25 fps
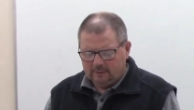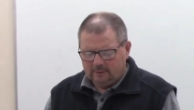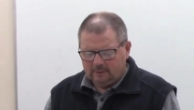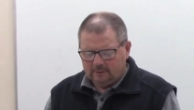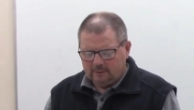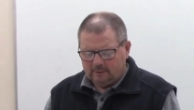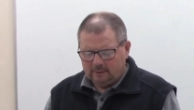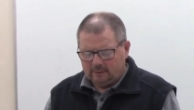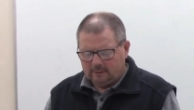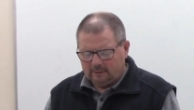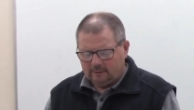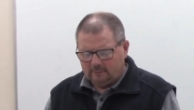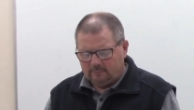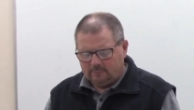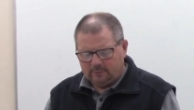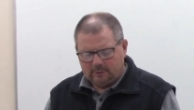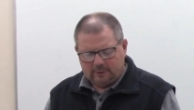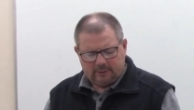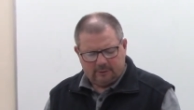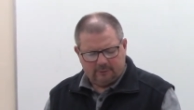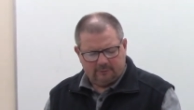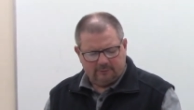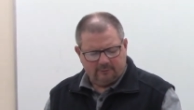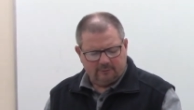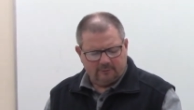uh, the
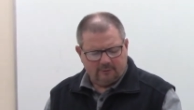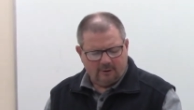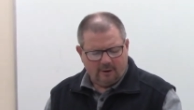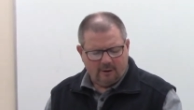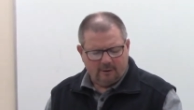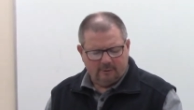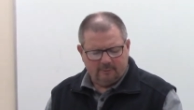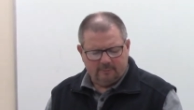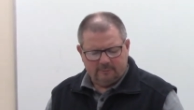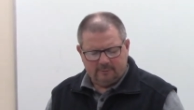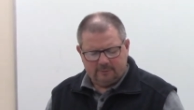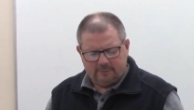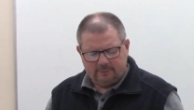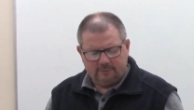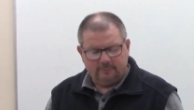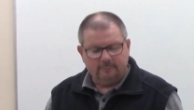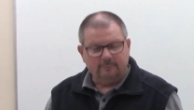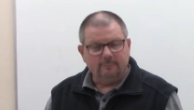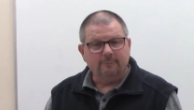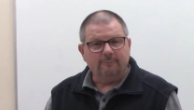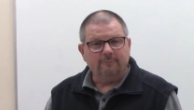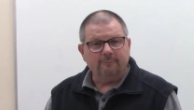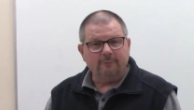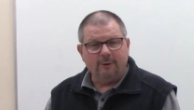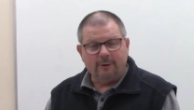book of Psalms.
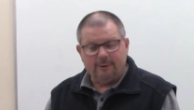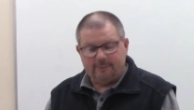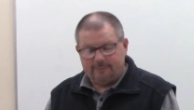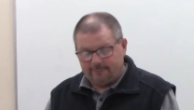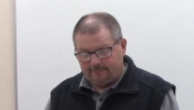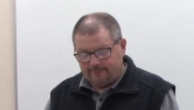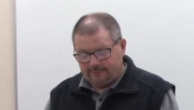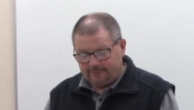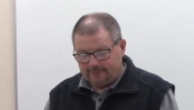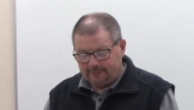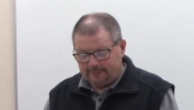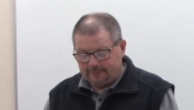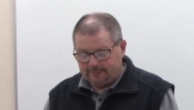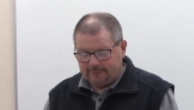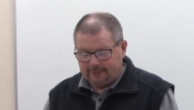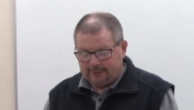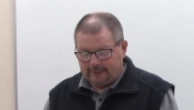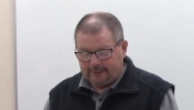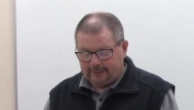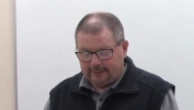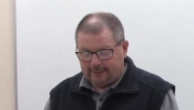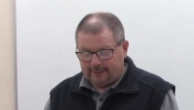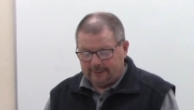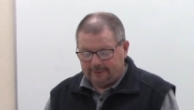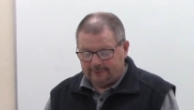We're flirting with
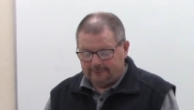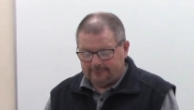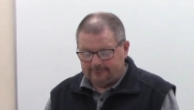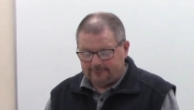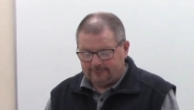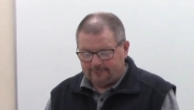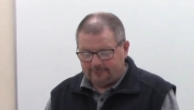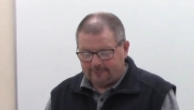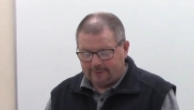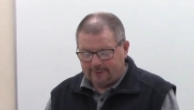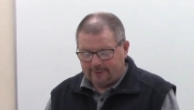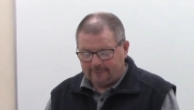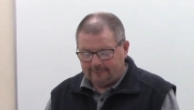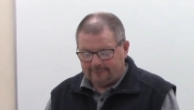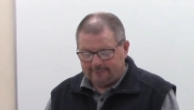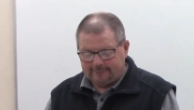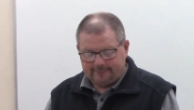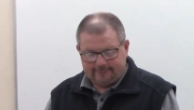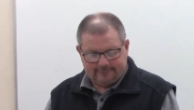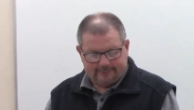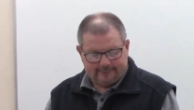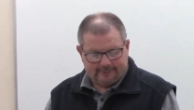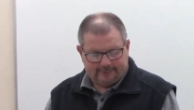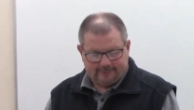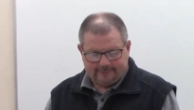getting close to
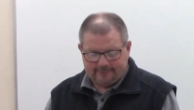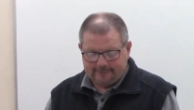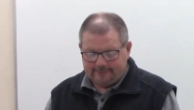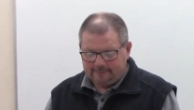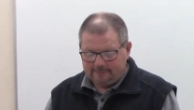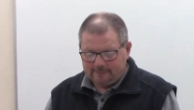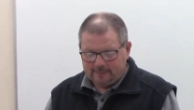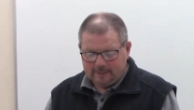Proverbs, aren't we?